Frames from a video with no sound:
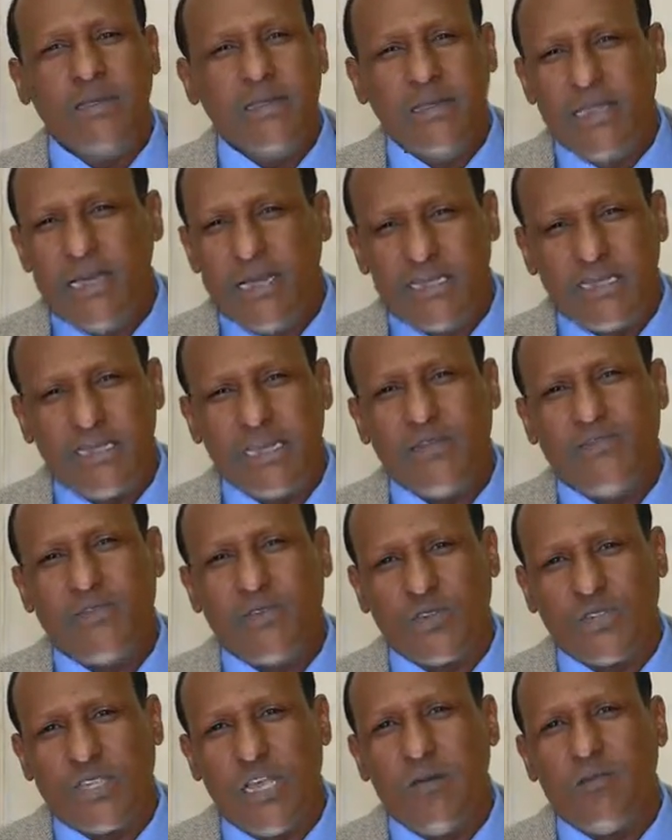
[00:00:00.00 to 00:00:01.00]
there is a, for
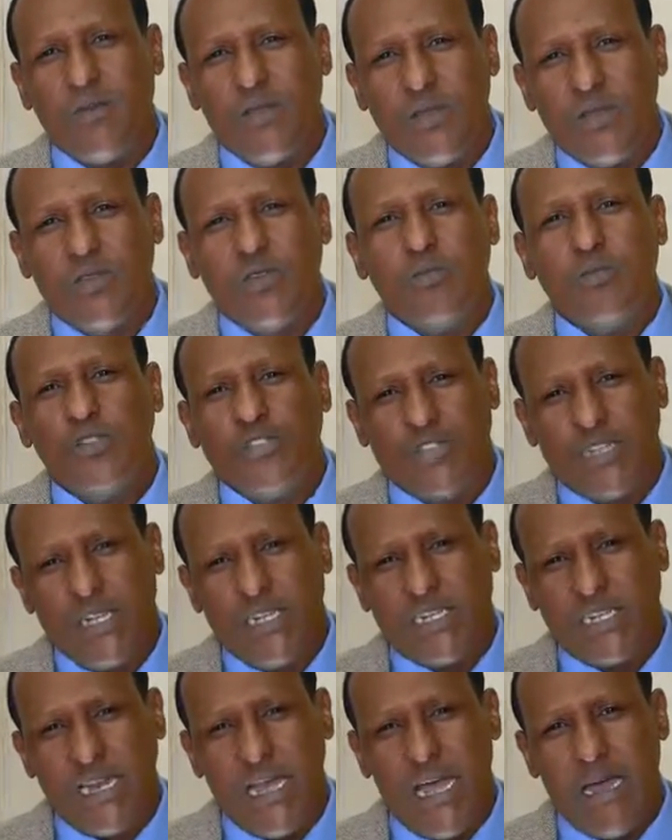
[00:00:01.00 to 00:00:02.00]
example,
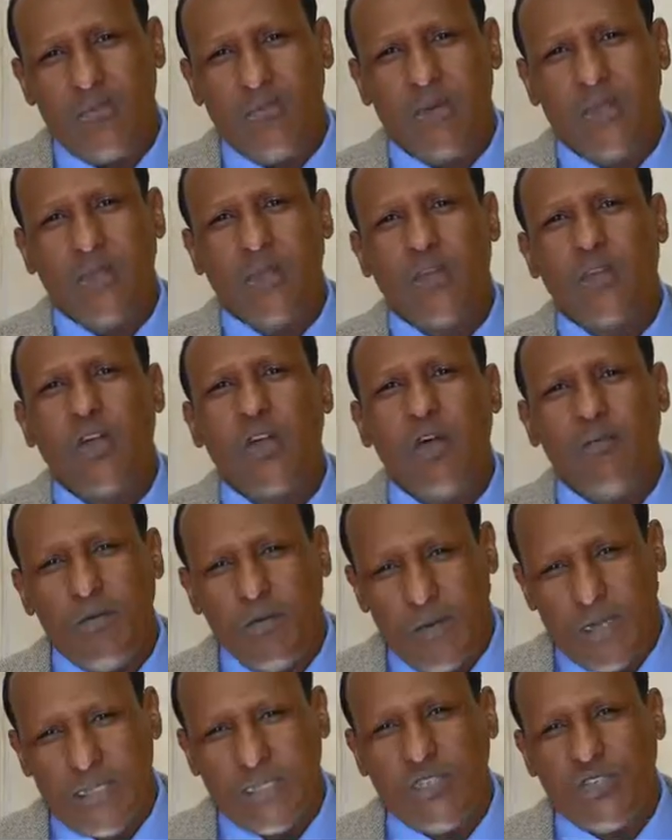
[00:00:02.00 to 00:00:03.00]
demonstration happen,
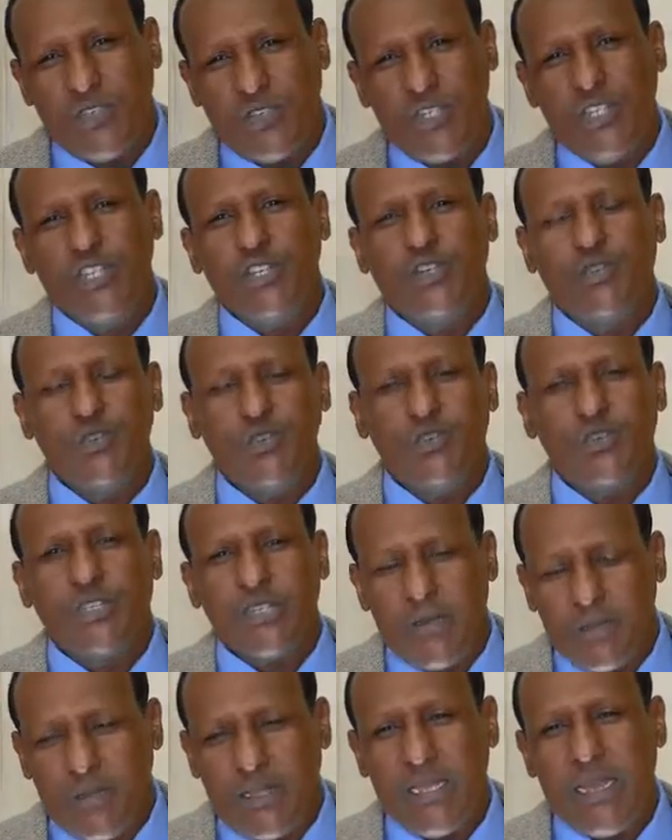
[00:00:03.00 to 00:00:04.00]
government is issues,
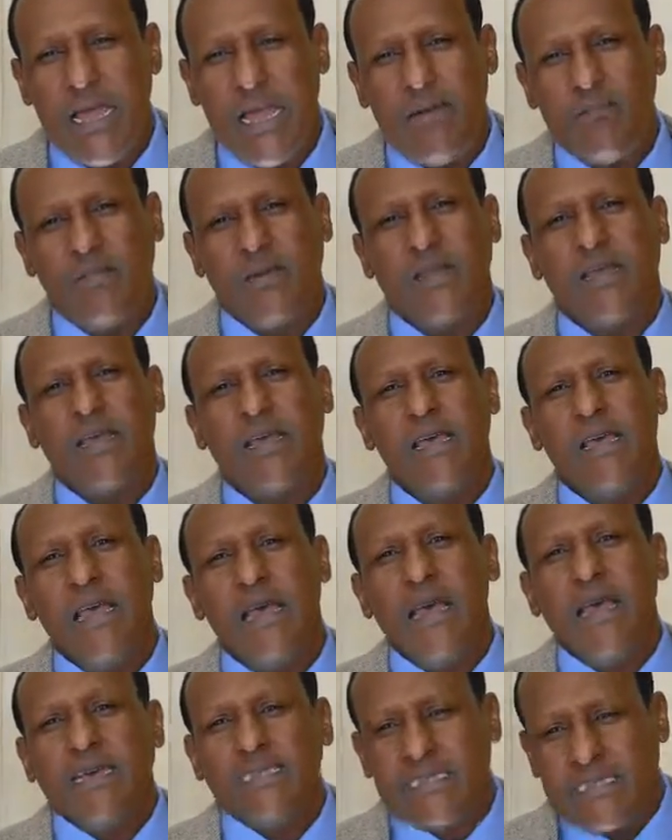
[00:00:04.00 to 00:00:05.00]
something happen,
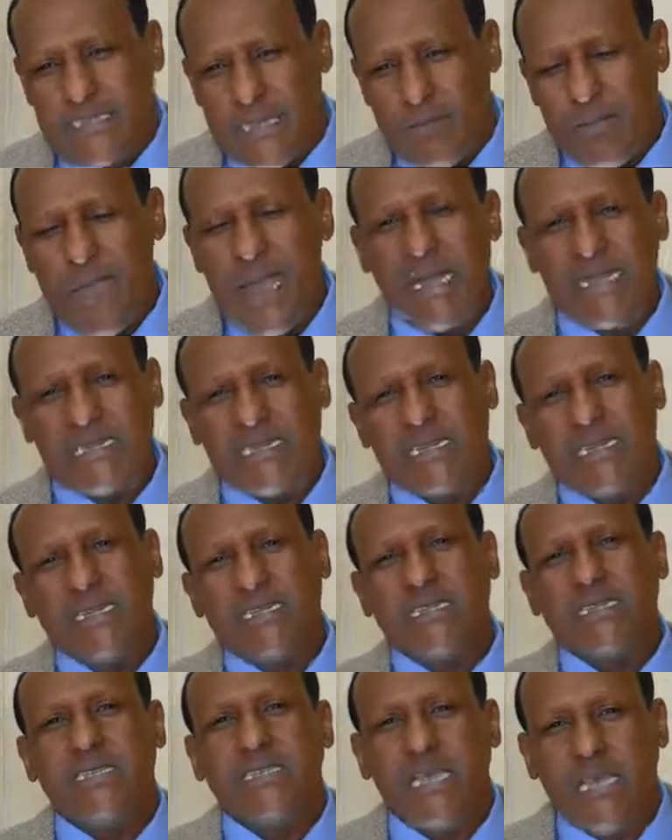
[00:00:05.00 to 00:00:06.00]
some
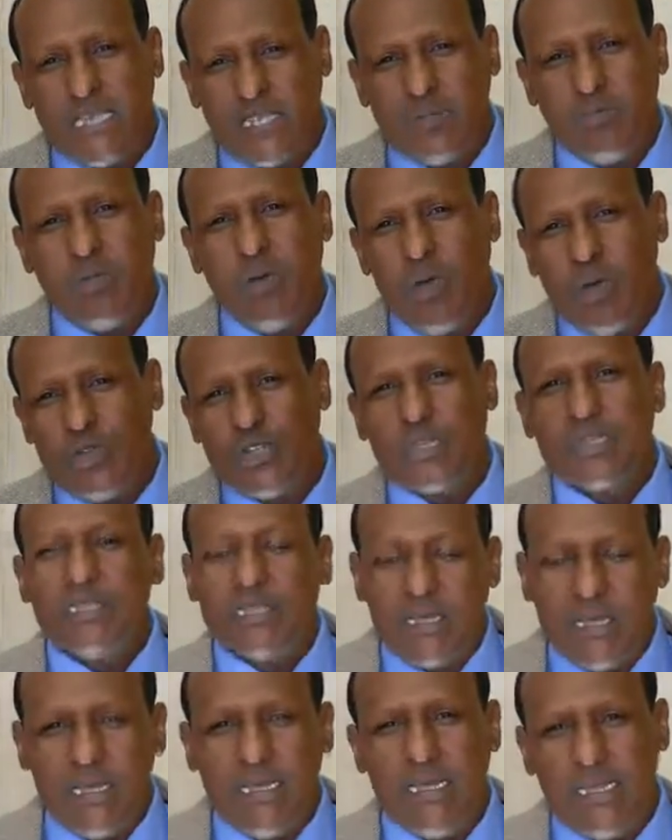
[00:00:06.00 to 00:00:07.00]
accident is explosion.
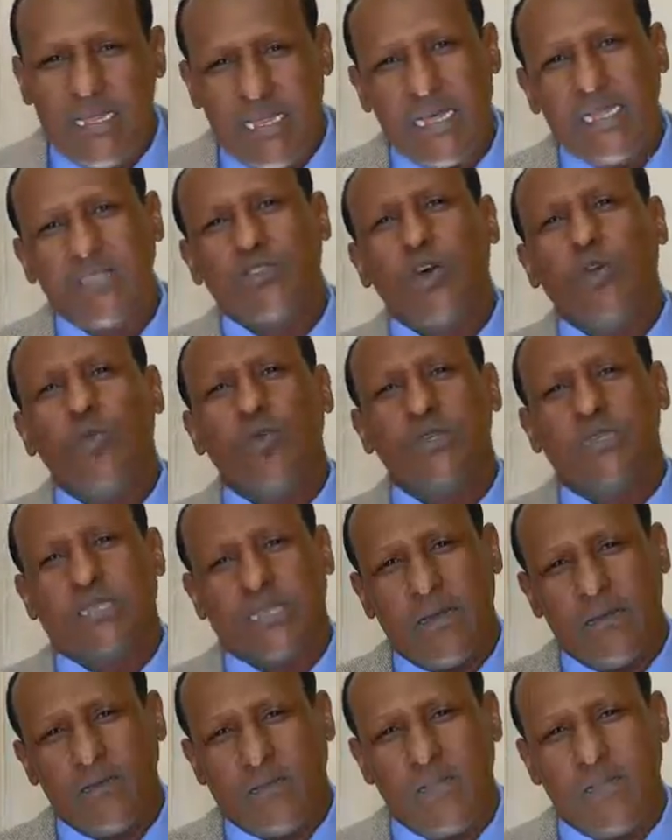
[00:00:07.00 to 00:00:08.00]
There is always
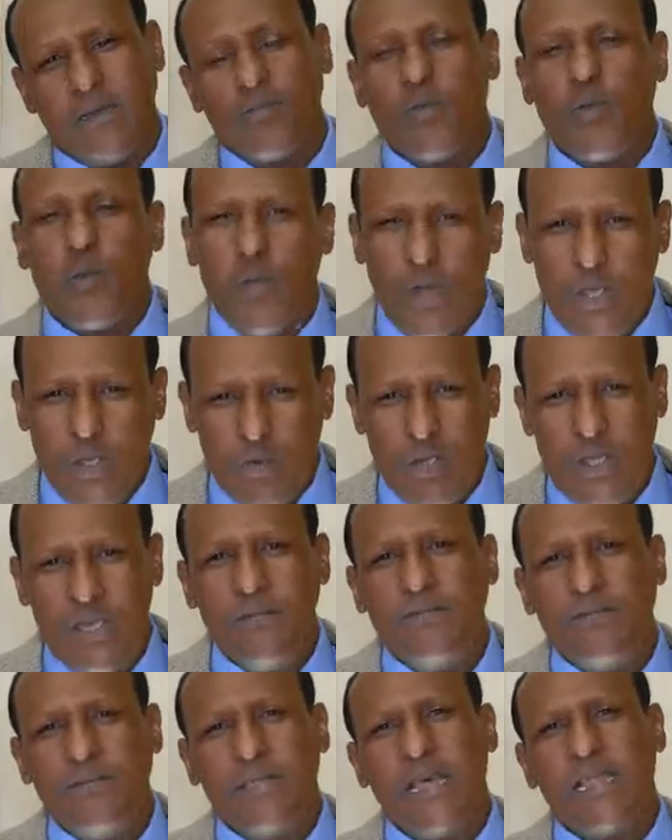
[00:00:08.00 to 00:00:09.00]
something. When you
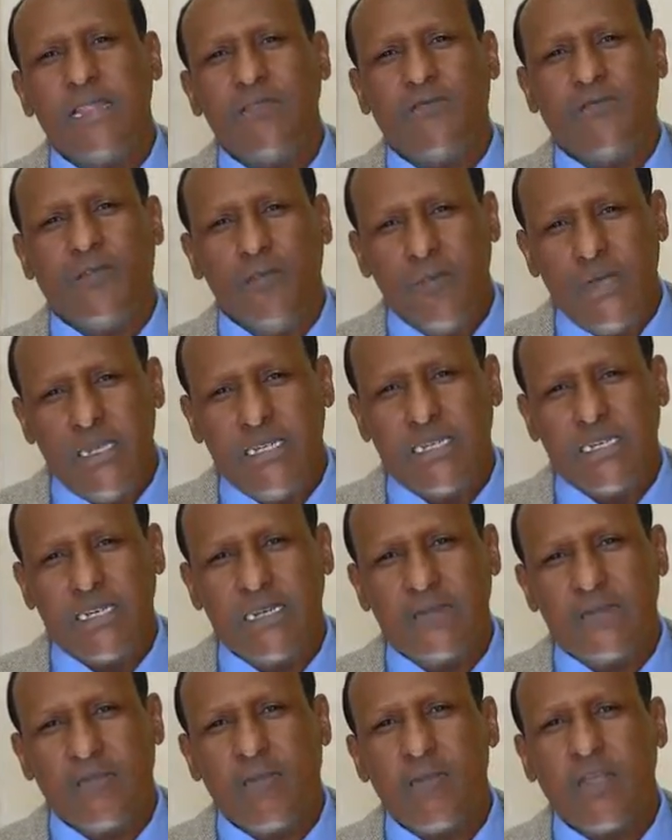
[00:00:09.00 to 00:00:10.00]
give that
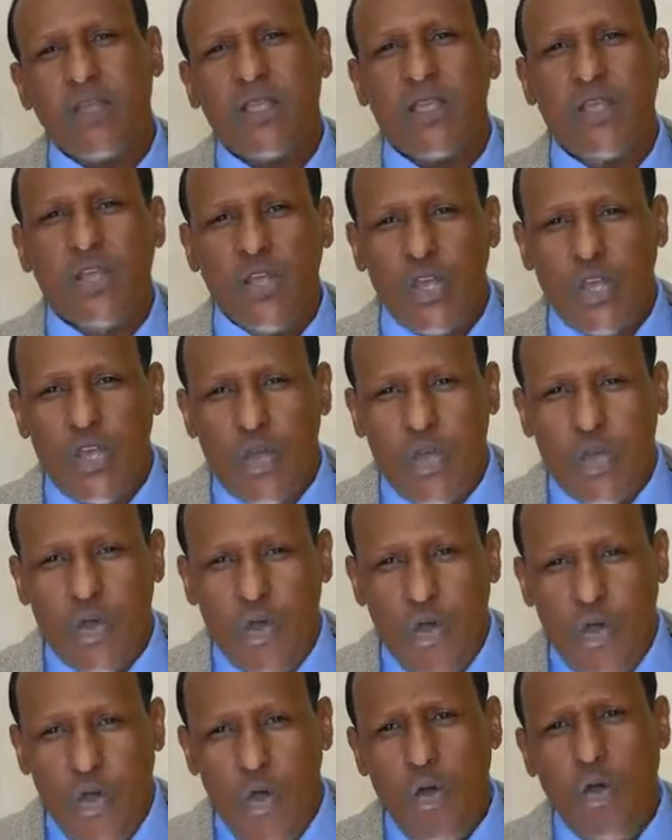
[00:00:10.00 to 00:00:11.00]
information,
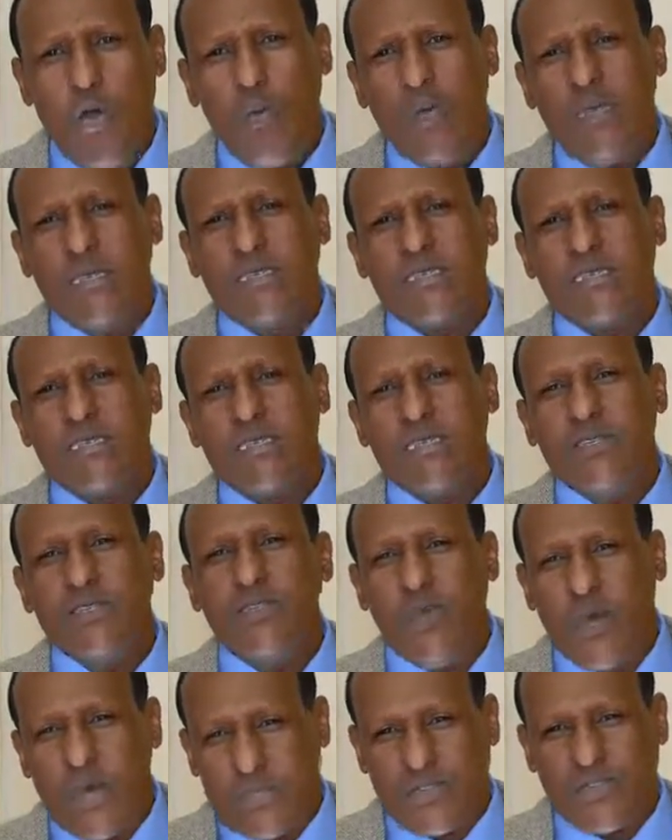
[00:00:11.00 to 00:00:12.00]
always
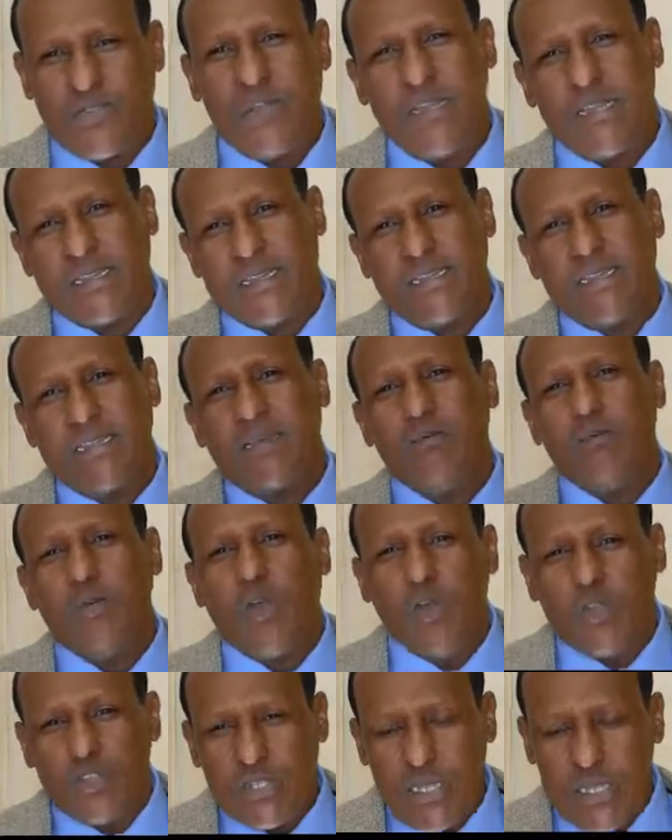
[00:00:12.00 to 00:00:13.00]
you are a threat,
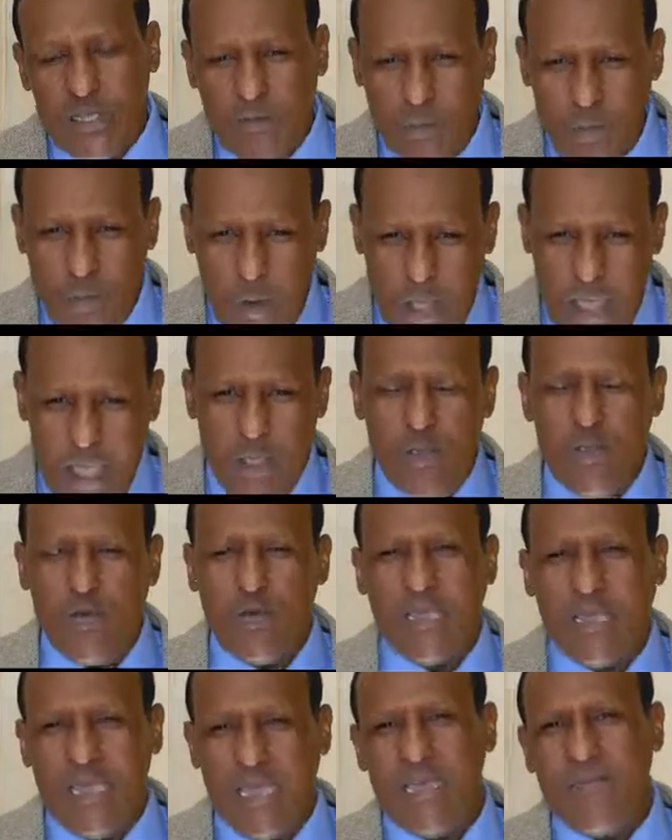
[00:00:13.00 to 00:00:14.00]
because when you
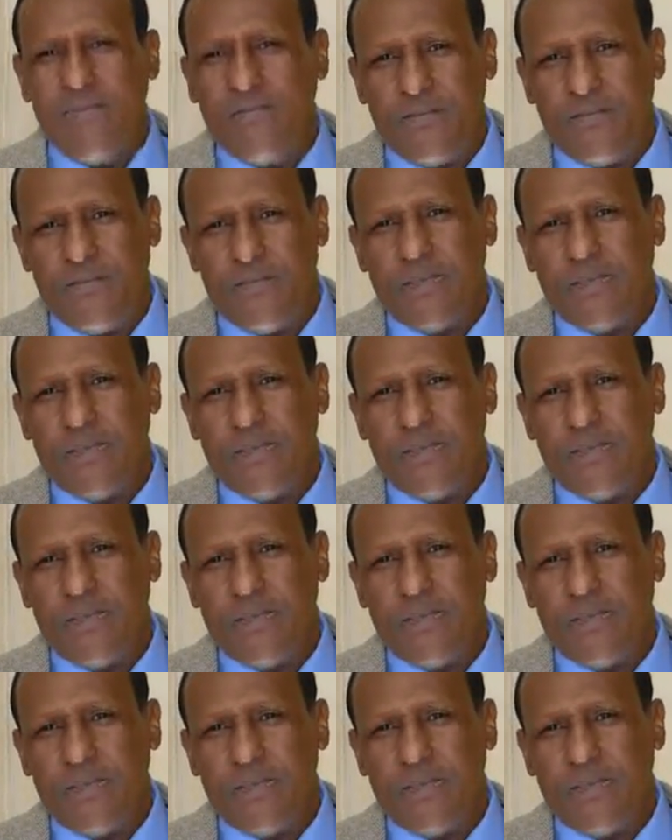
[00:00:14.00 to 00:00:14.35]
give